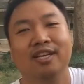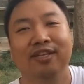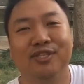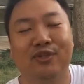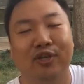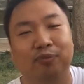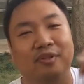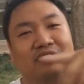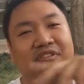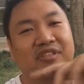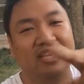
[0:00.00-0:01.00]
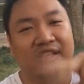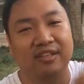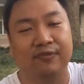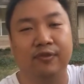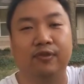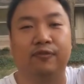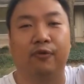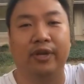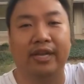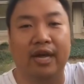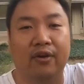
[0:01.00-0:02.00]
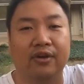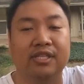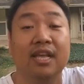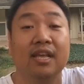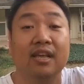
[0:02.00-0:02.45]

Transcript: Just eat these foods in 48 hours.